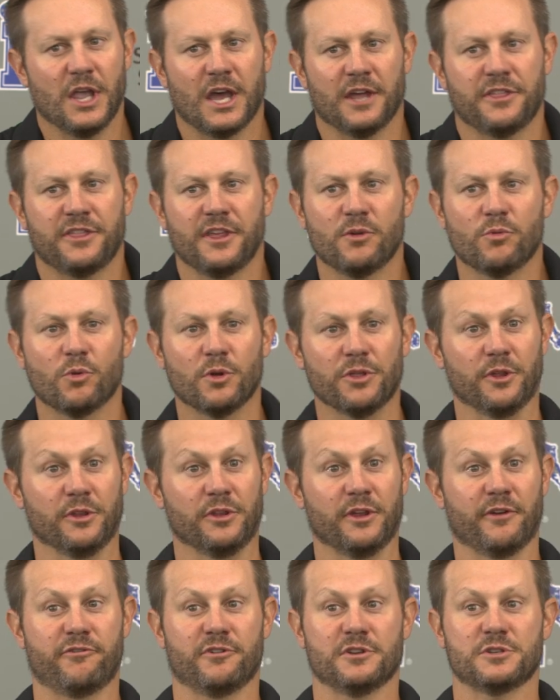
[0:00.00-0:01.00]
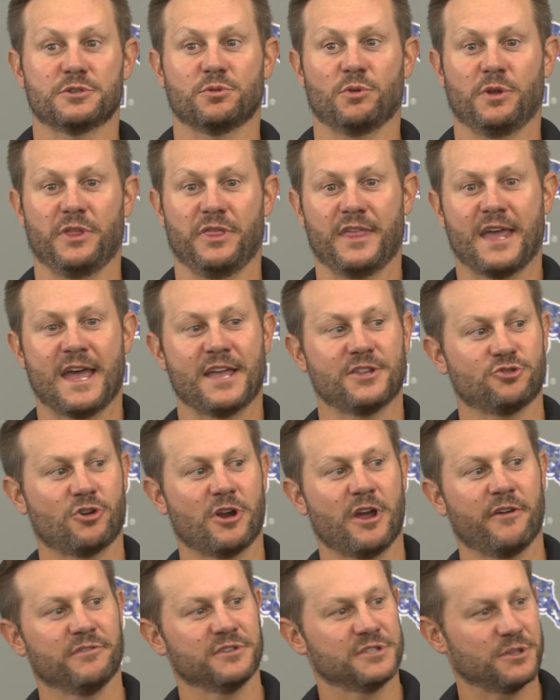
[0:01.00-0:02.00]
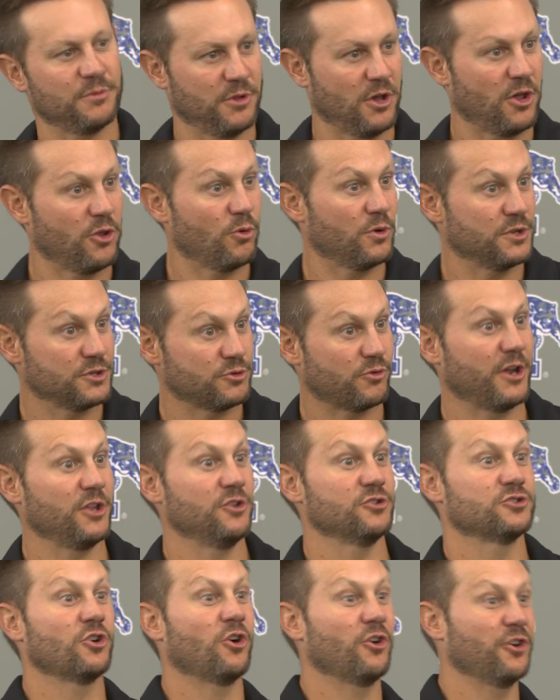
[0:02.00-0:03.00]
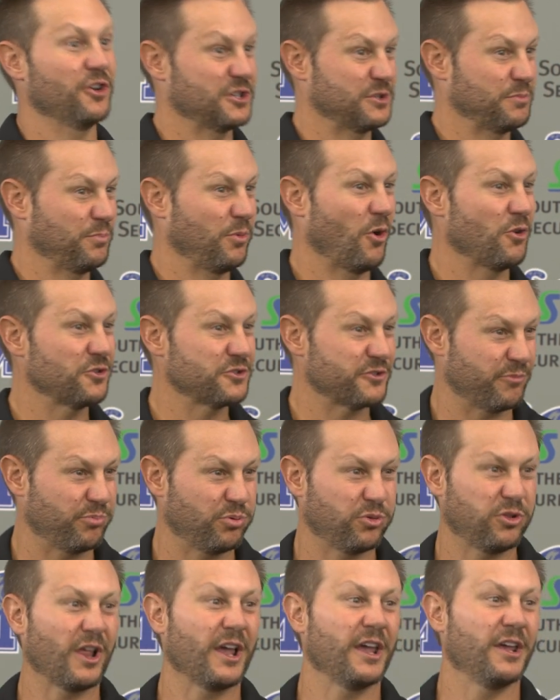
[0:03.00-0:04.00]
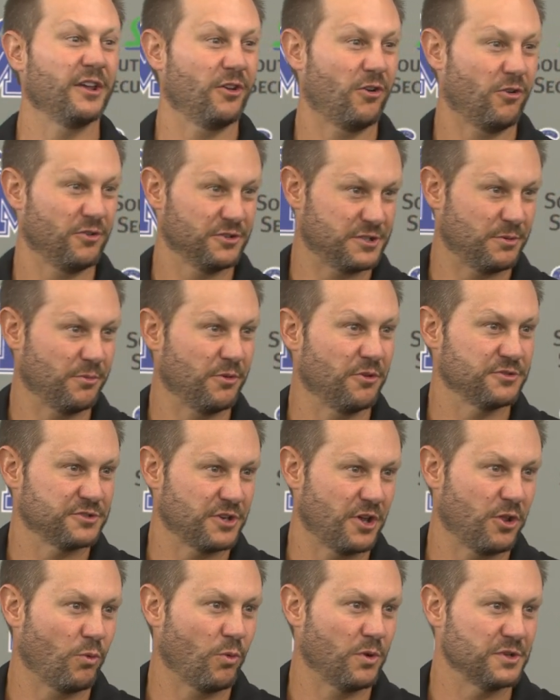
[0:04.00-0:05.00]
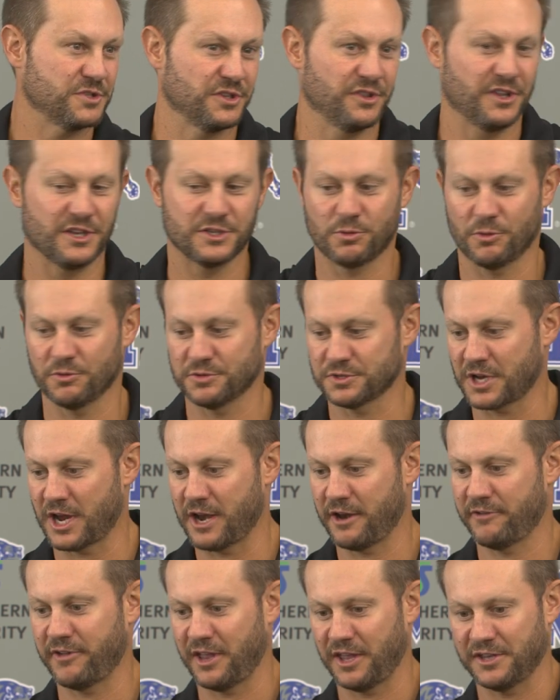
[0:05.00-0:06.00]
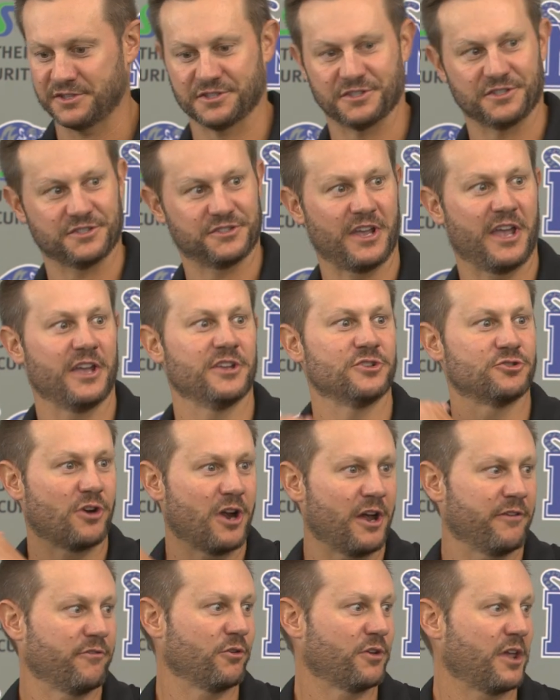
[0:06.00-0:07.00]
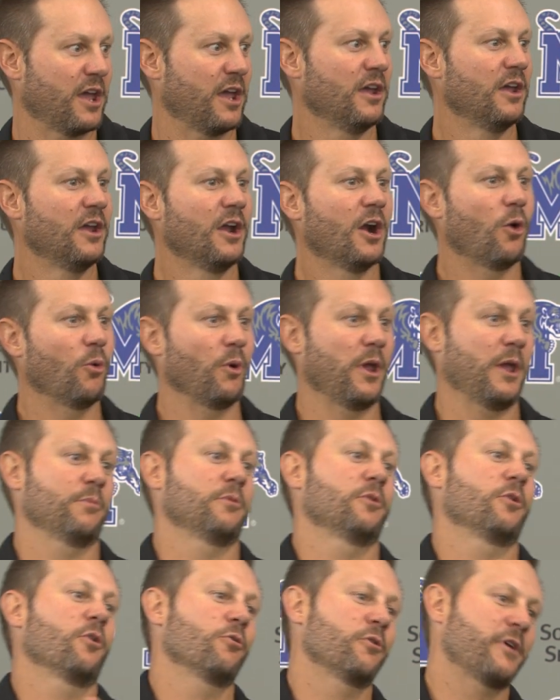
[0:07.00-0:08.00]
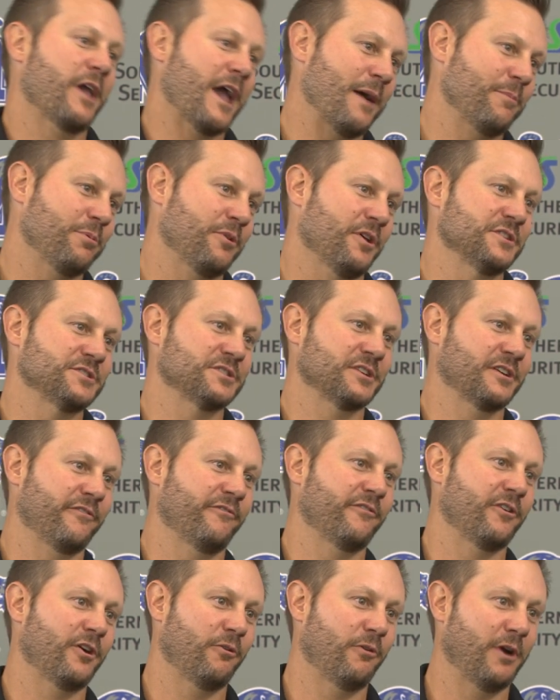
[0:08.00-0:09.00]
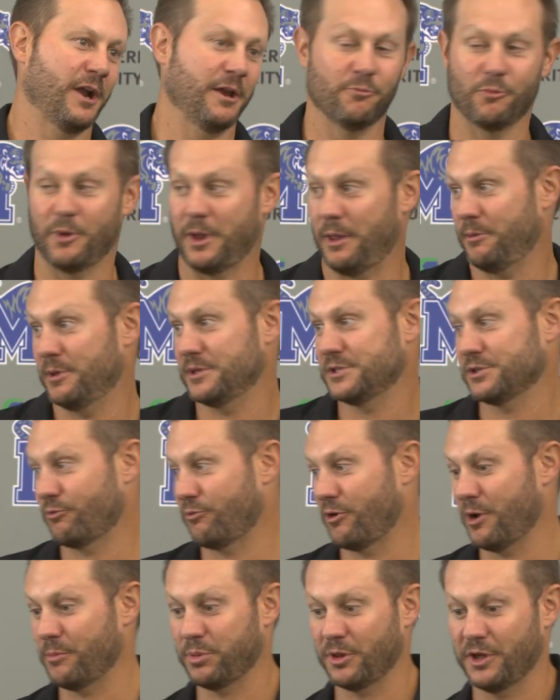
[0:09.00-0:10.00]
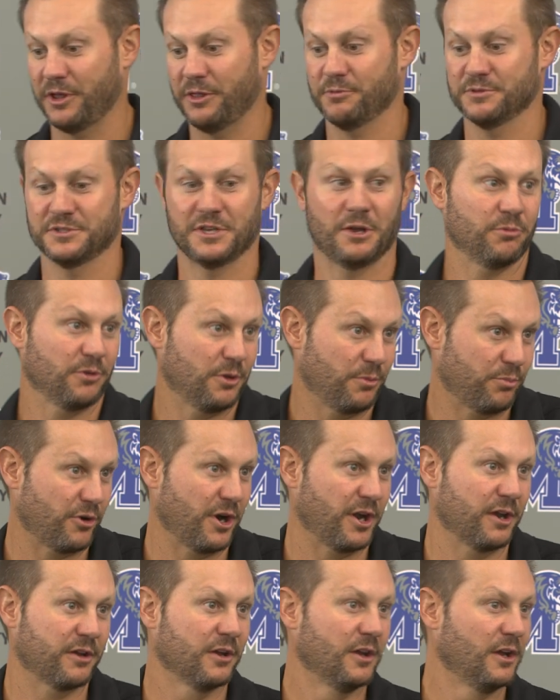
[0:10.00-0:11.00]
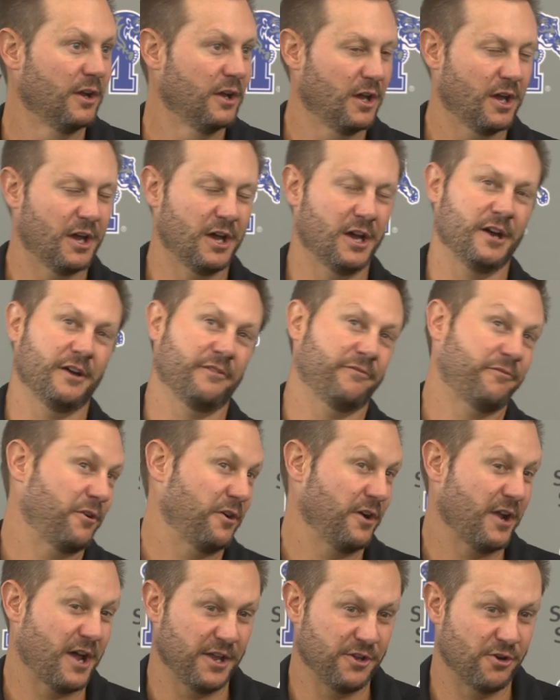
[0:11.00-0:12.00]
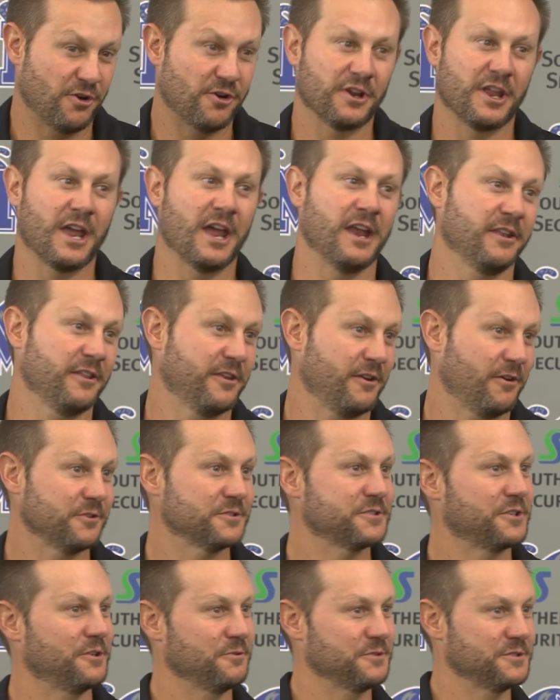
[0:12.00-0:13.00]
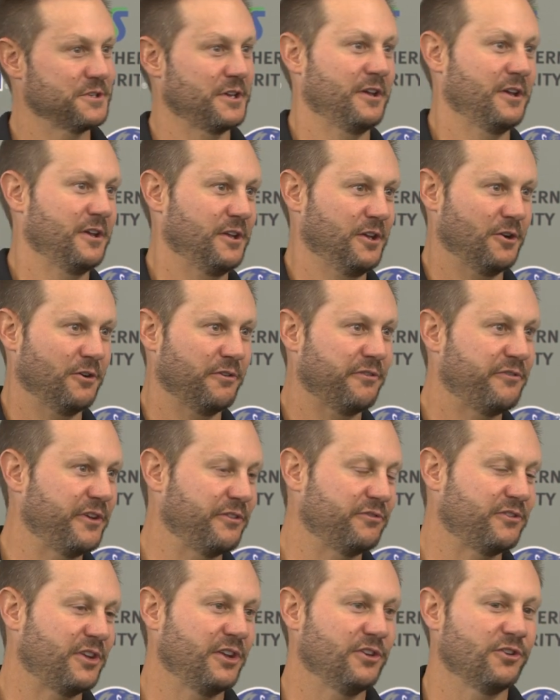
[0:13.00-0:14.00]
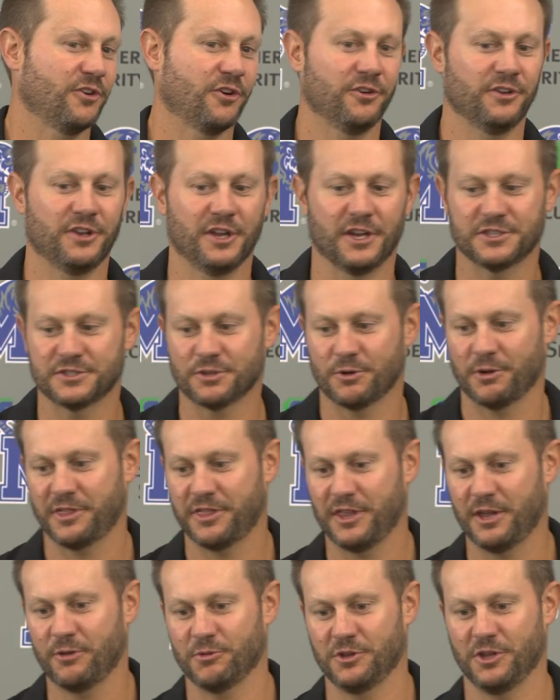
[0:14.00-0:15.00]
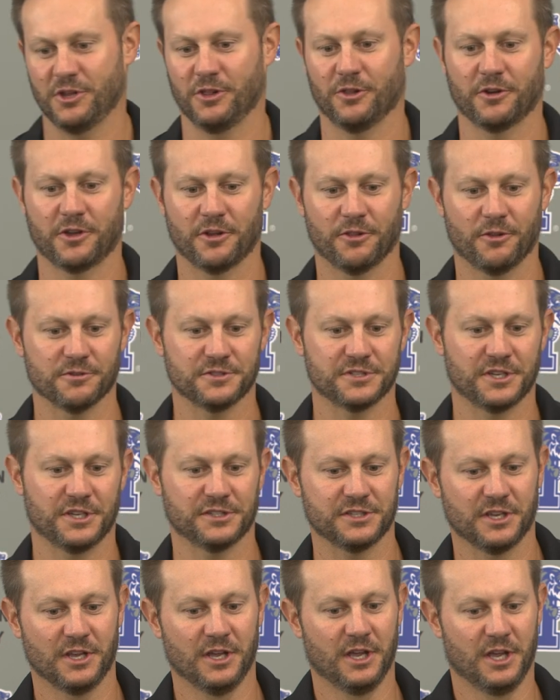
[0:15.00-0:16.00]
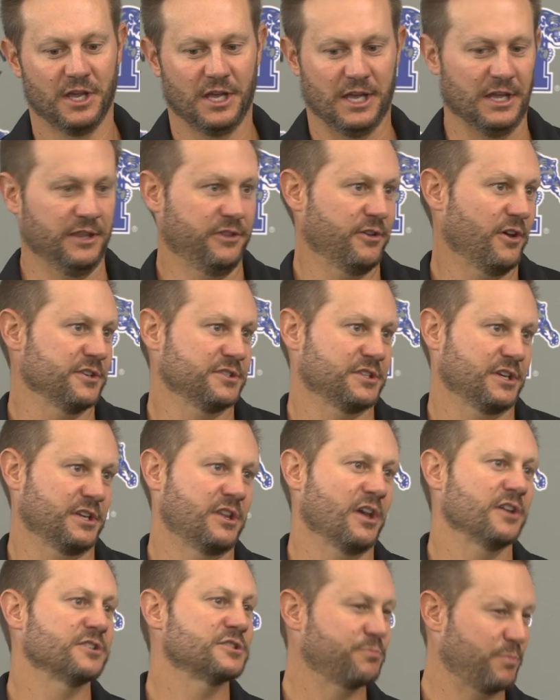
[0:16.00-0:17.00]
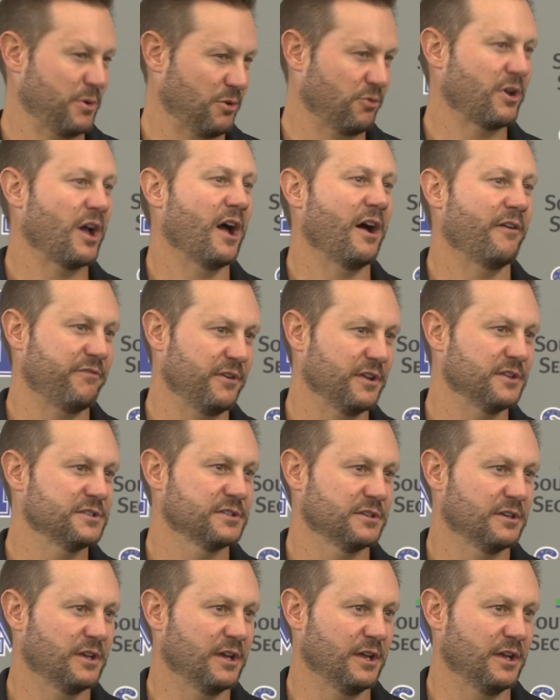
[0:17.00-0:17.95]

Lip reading: Yeah, I think what the difference between that drive and some of the other ones, right, you saw an explosive play on some of those other ones, and this one was kind of a sustained drive. Okay, are we able to go capitalize and convert, right? Maybe it's a run play that was able to break for a 9-yard gain, and then all of a sudden it was a 15-yard dig. So I think when you look at those things, it does build confidence.